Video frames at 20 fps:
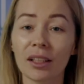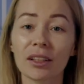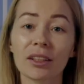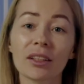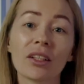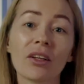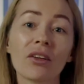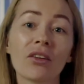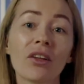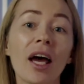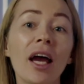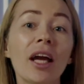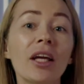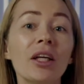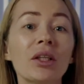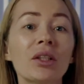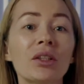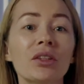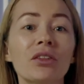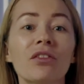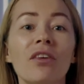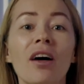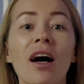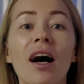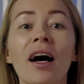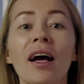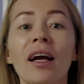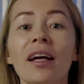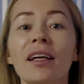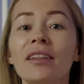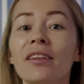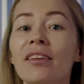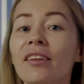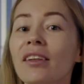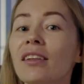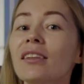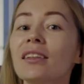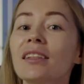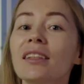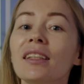So there you could find
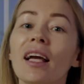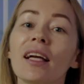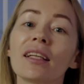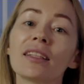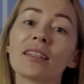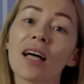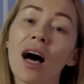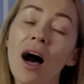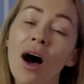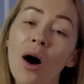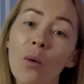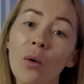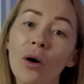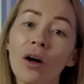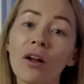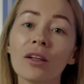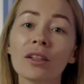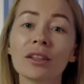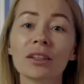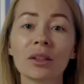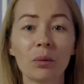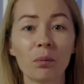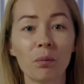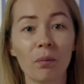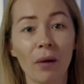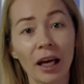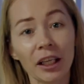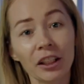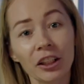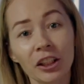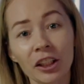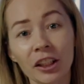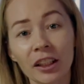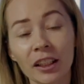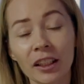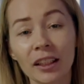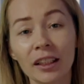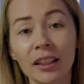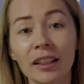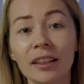things like towels, bed
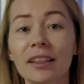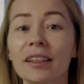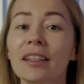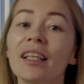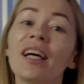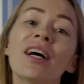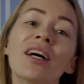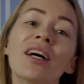sheets,